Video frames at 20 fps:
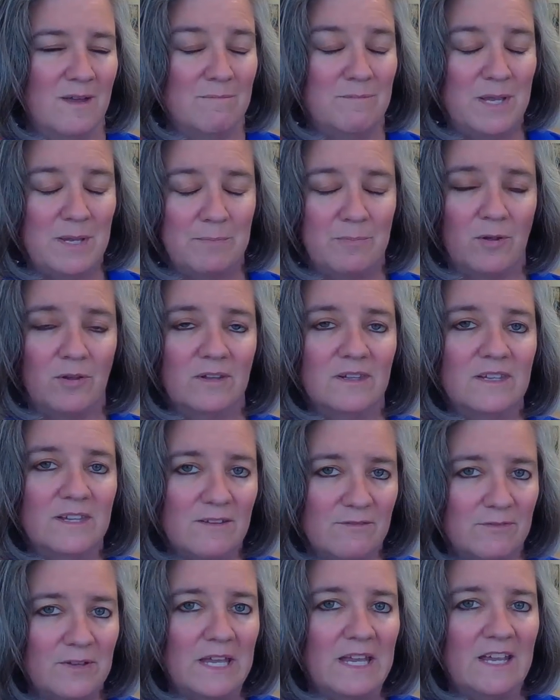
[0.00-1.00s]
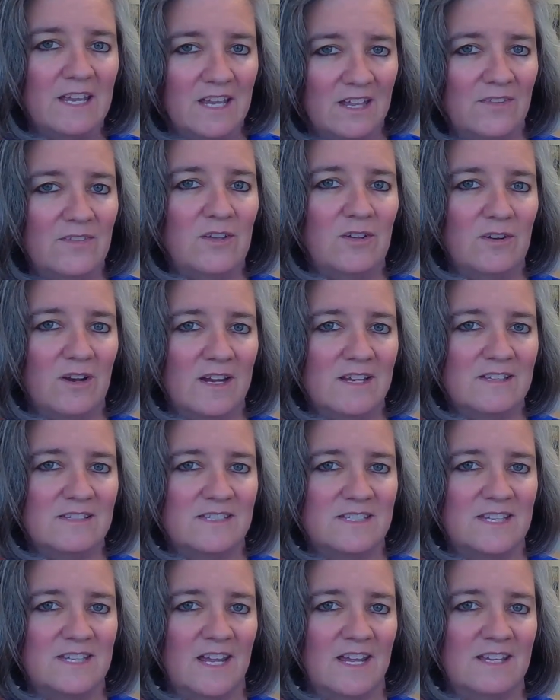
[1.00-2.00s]
people living in the United
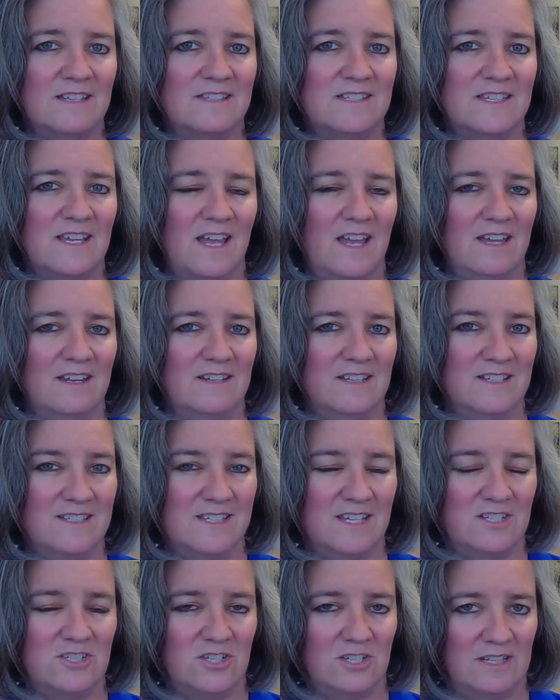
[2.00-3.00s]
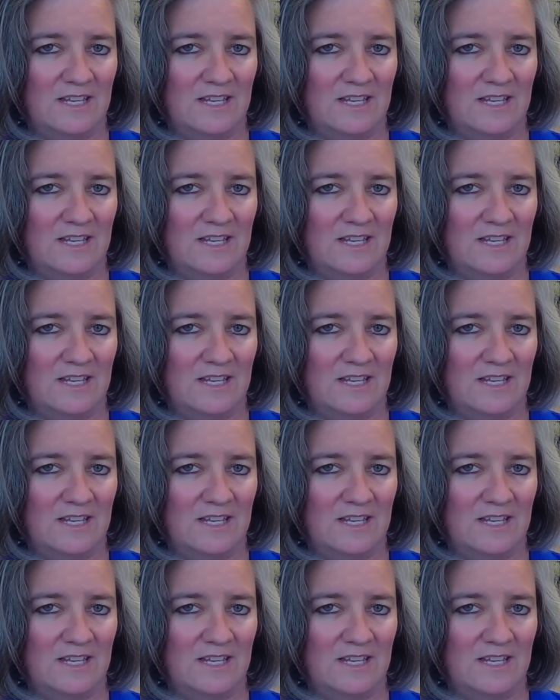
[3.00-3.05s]
States and essentially